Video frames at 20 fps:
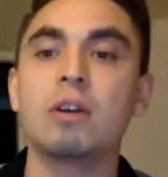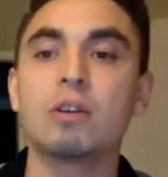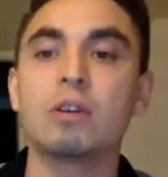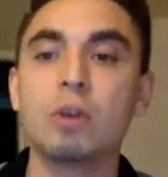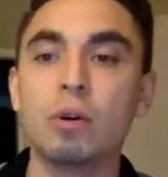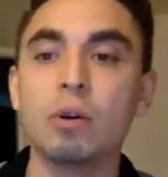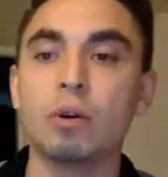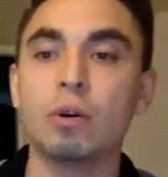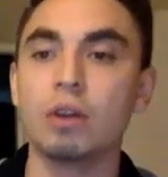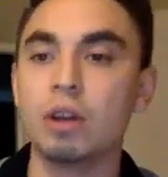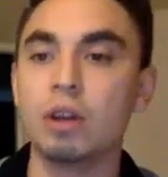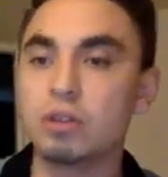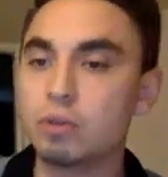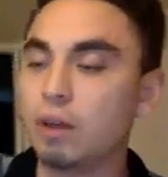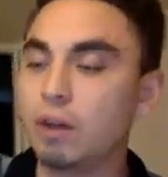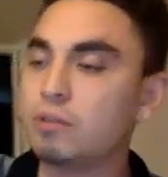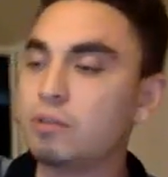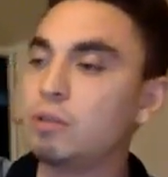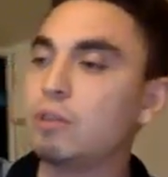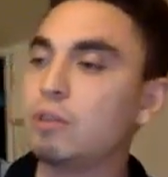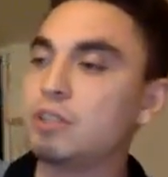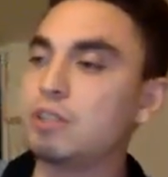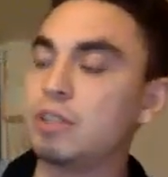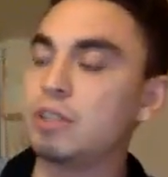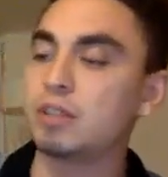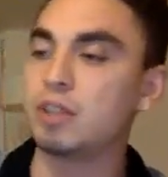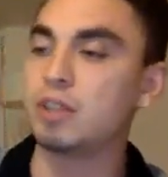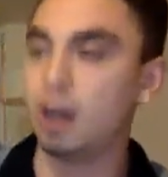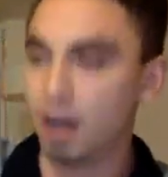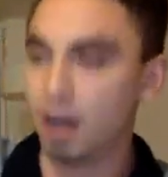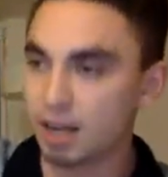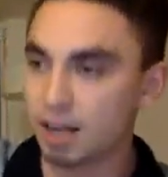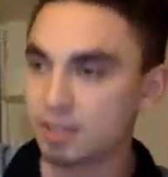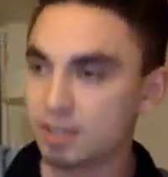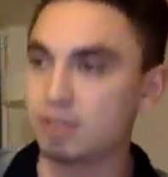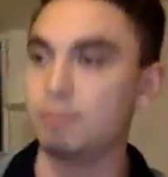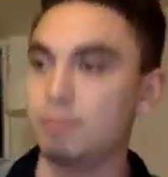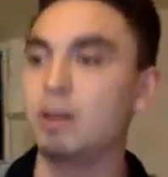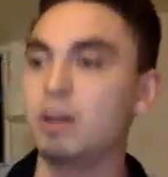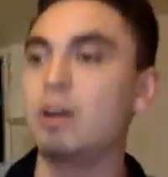Cool, 12, 12, 6.
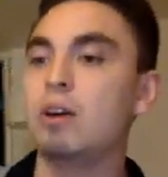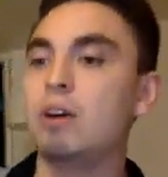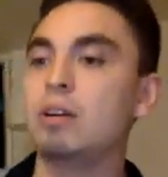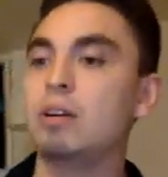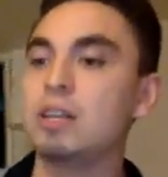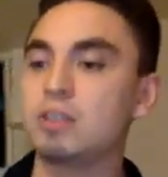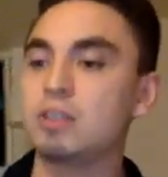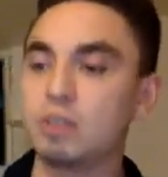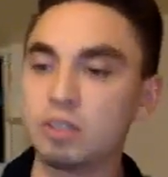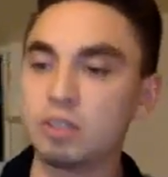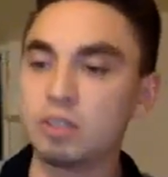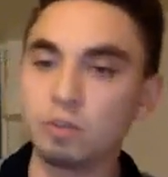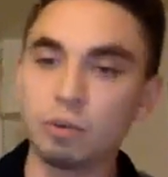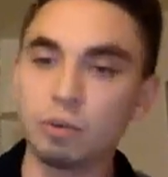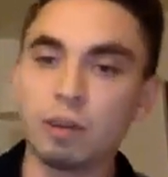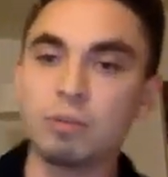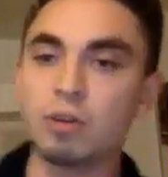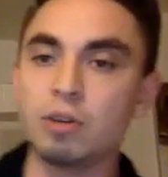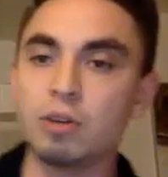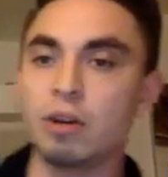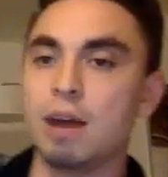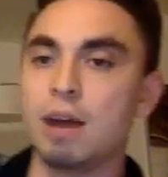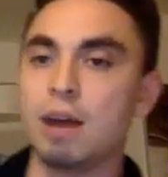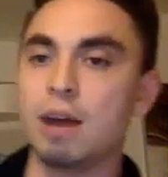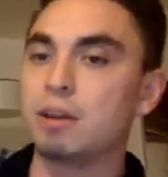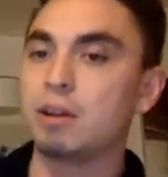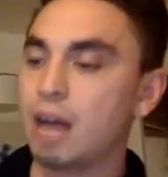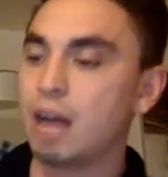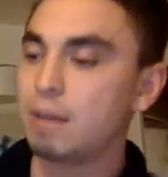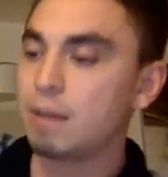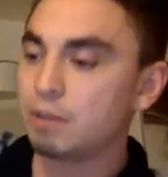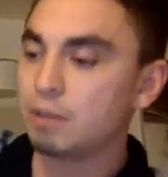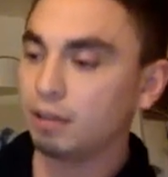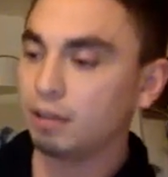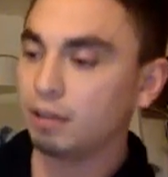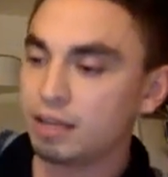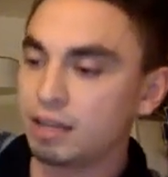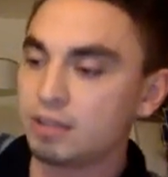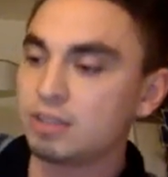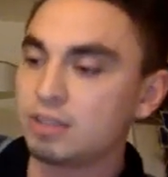Awesome. Okay, so this is what I'm doing. I'm gonna grab
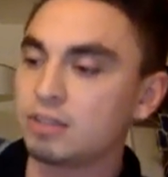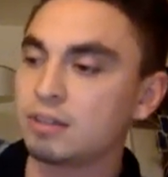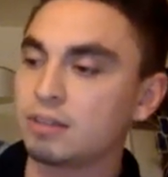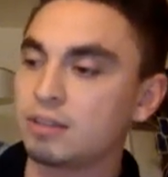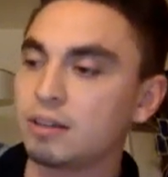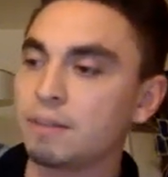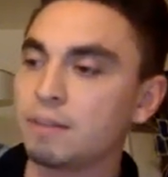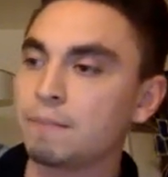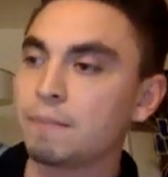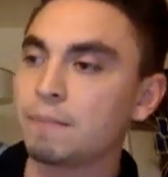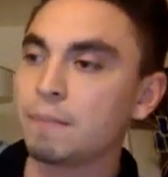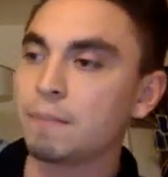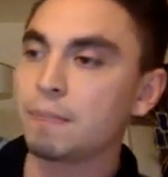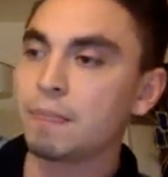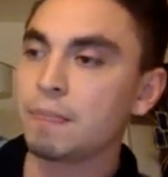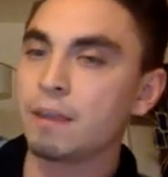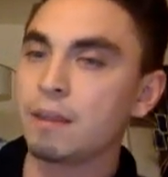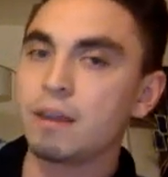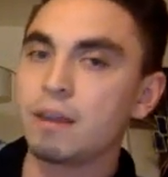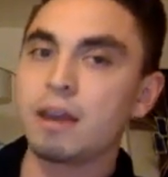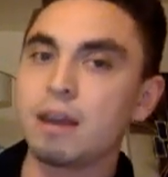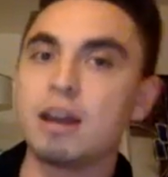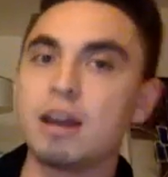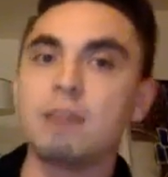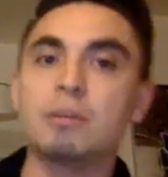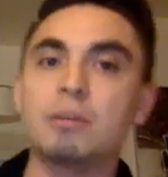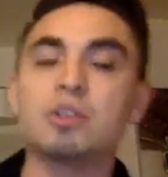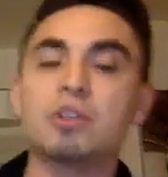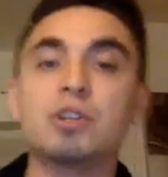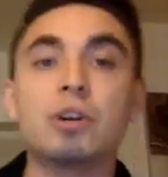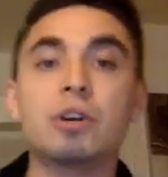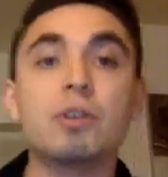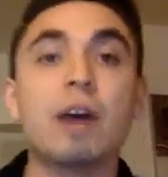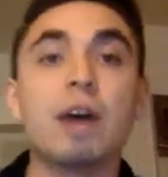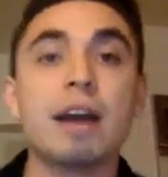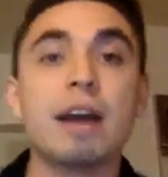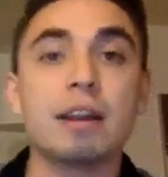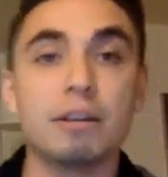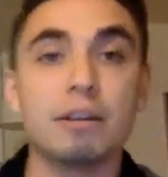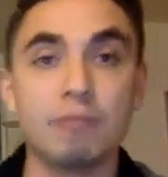your list, and I'm gonna show you
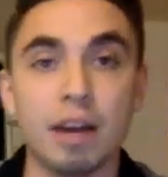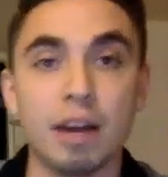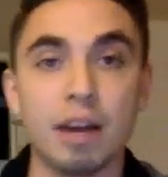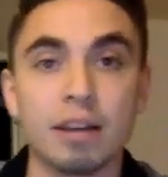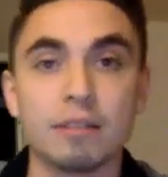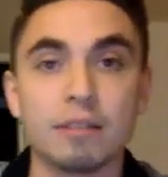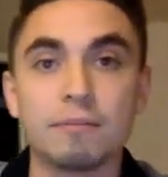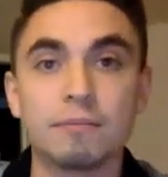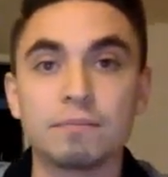how to invite.